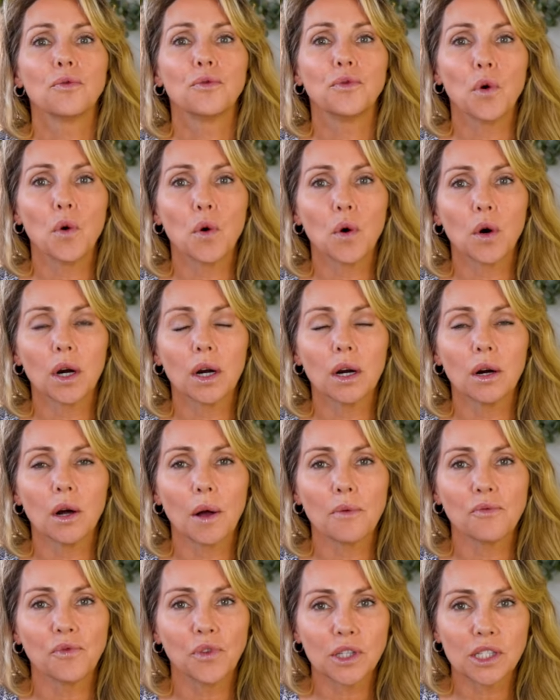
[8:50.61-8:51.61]

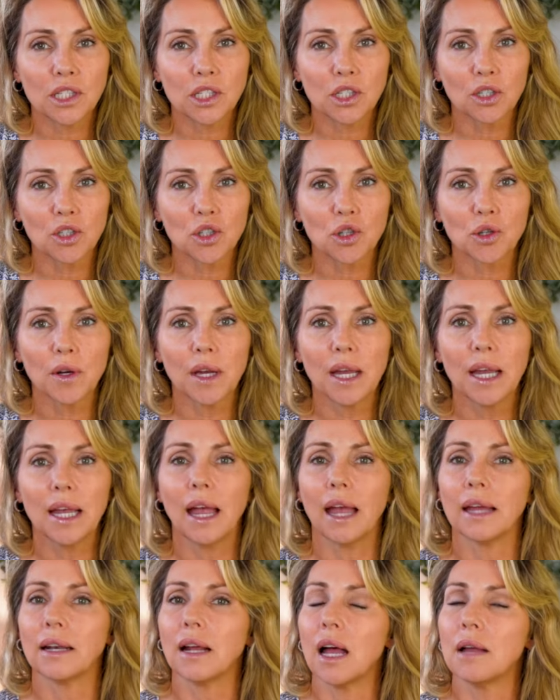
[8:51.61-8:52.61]
for foot surgery,
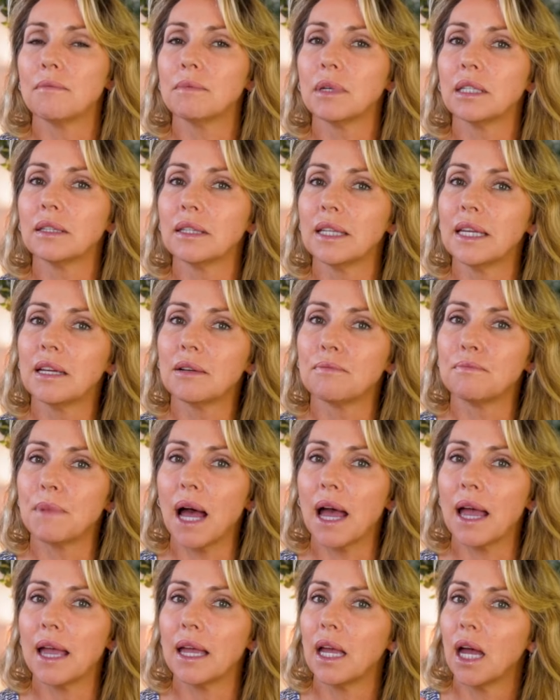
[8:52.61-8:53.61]
and I'm gonna link
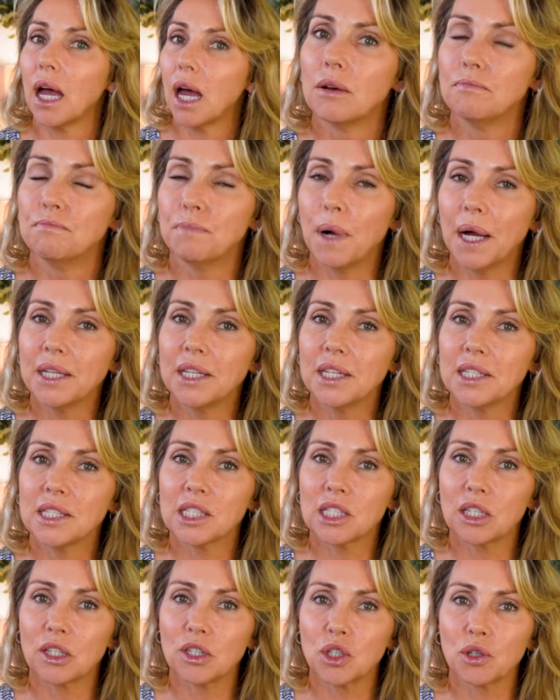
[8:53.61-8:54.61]
my bunion
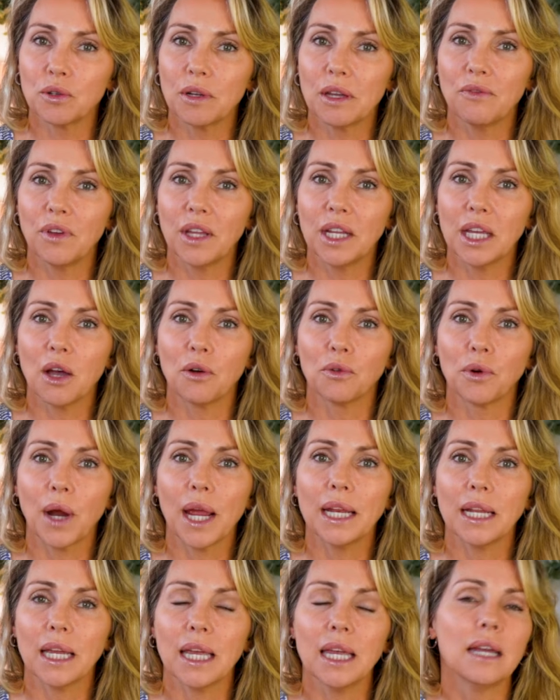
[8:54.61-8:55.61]
surgery video
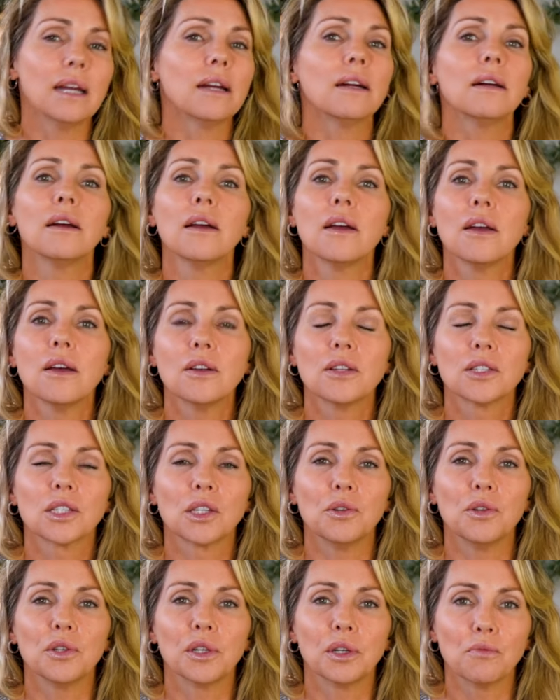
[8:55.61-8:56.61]
right here so
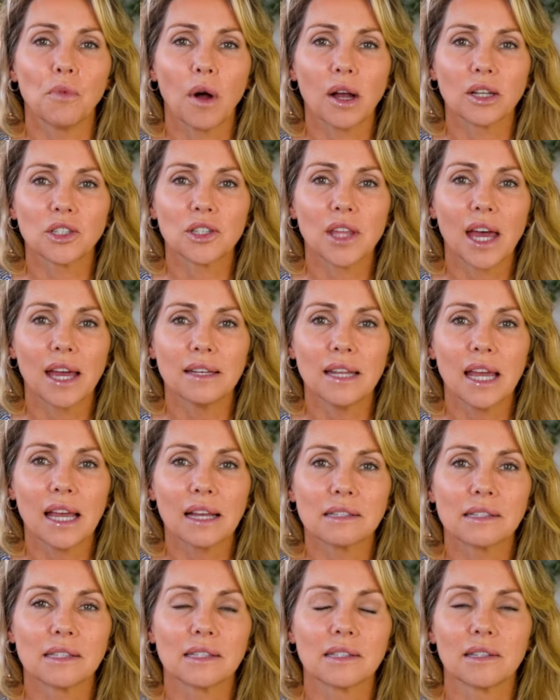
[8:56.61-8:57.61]
you can watch that
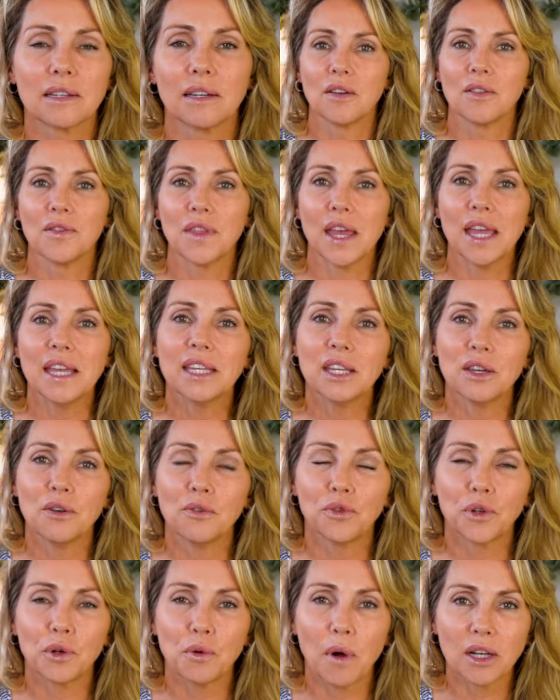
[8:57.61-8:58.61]
next. Thank you
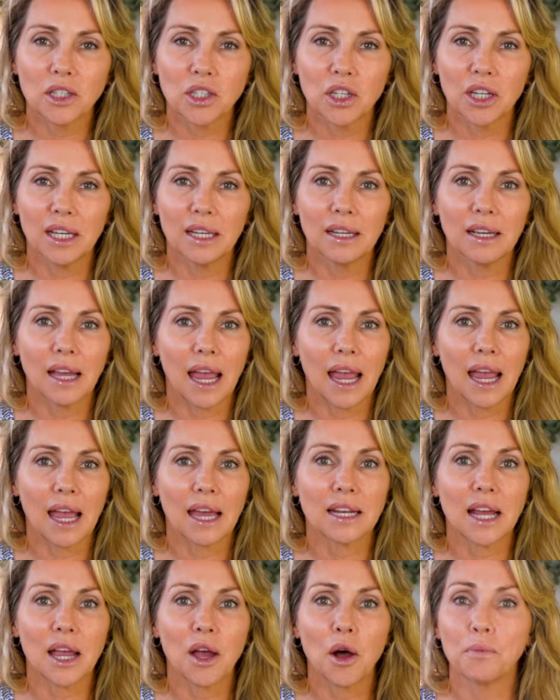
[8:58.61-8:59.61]
for watching,
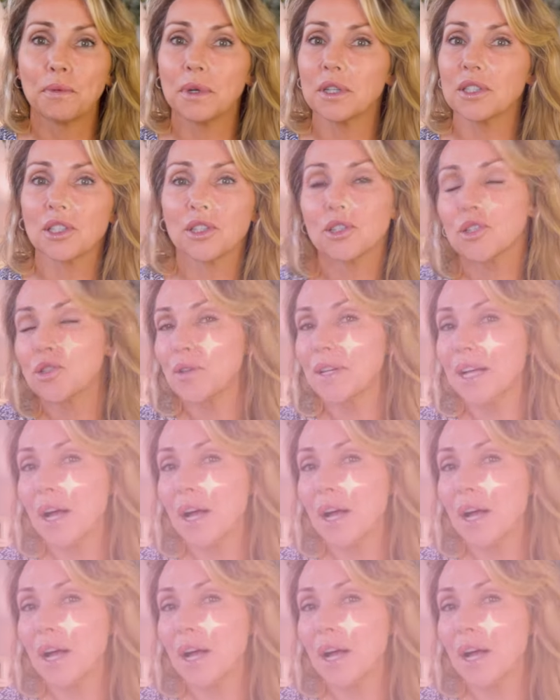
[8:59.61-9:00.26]
and I hope your surgery